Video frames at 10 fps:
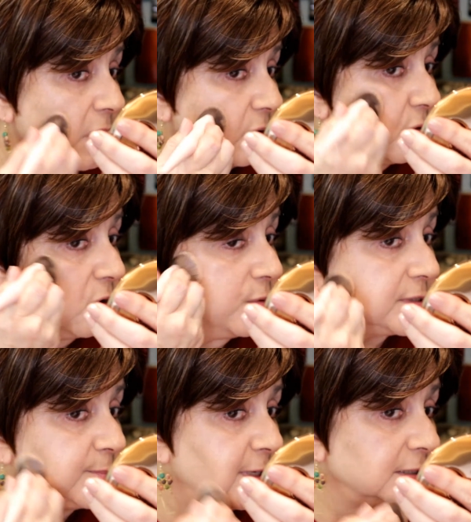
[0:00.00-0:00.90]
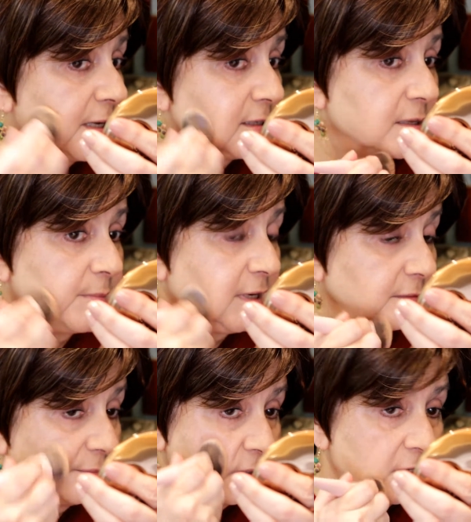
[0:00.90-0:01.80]
I don't always mind, guys. I
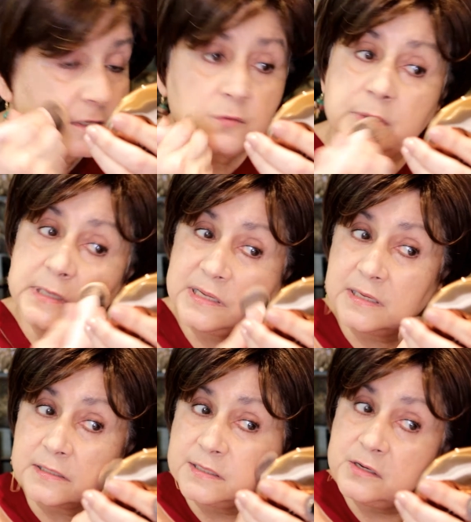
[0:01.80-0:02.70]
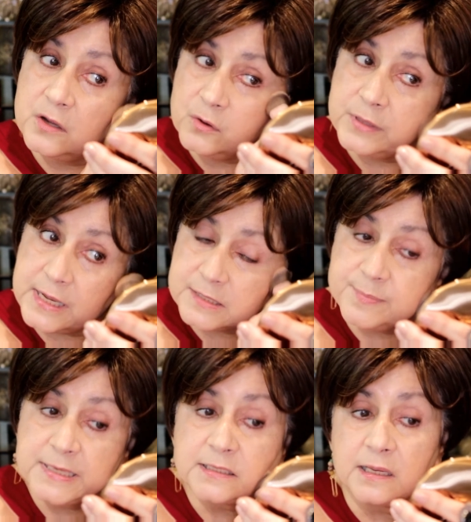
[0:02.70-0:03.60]
mean, it is what it is, you know, that's
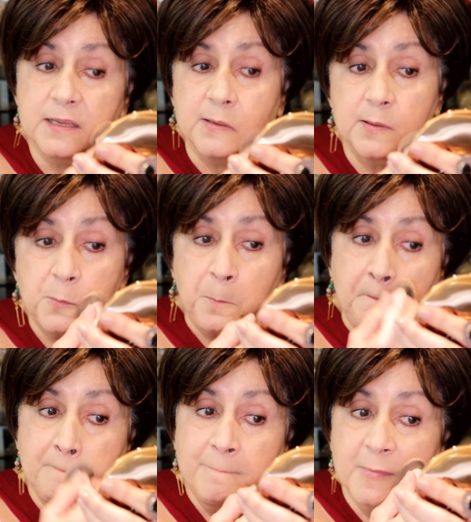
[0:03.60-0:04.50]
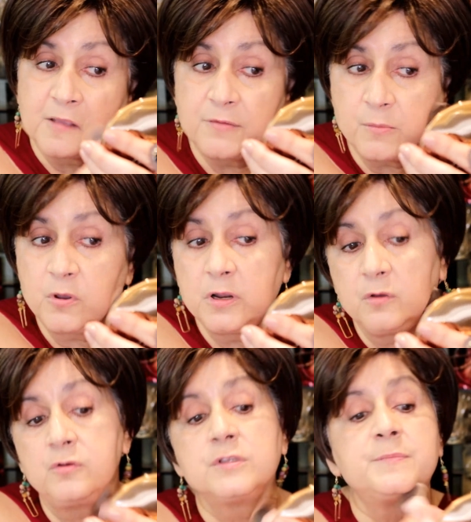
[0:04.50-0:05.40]
my skin. If I'm going to
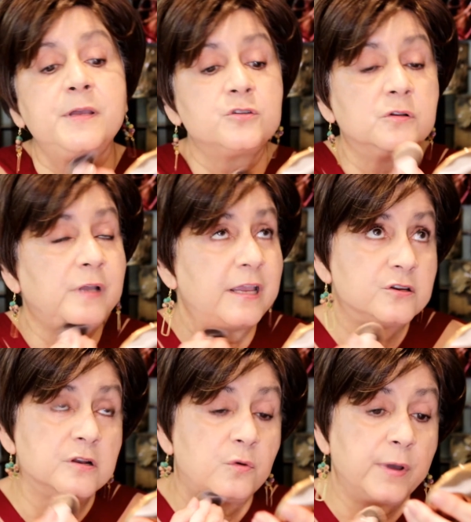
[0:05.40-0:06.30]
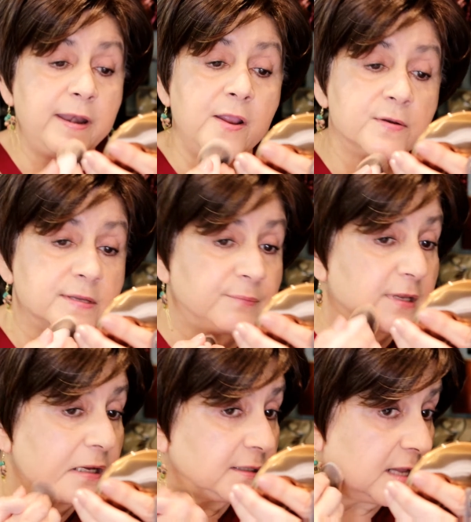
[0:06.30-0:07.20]
go to a special occasion, a wedding or
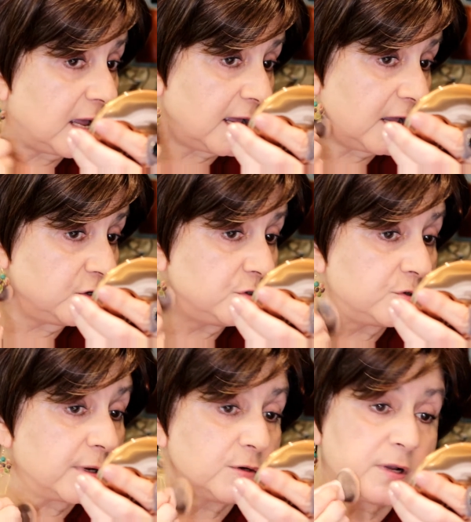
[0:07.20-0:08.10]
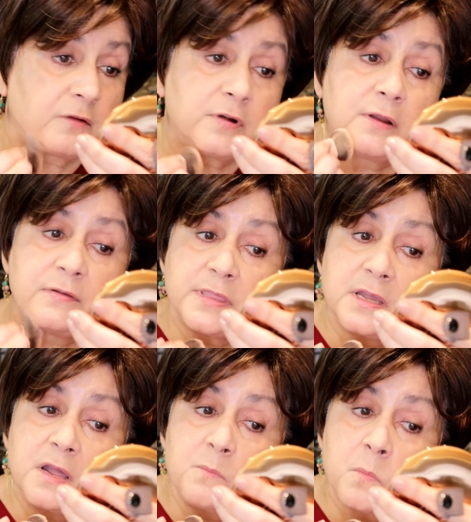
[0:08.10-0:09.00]
something like that, I do try to cover
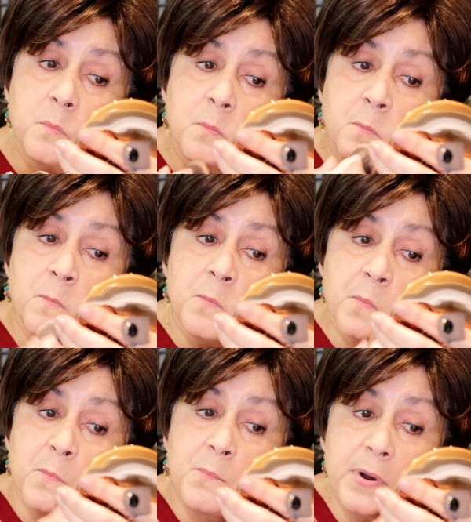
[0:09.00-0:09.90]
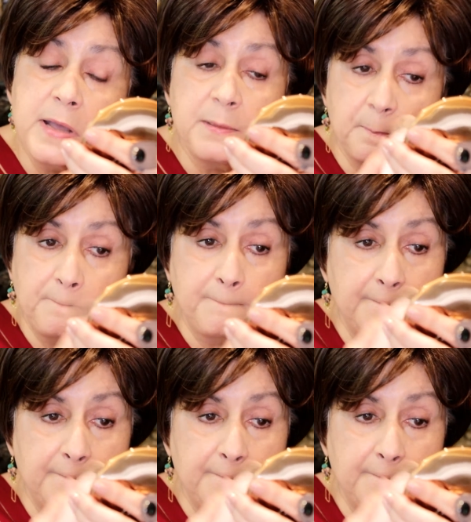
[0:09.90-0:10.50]
everything up, but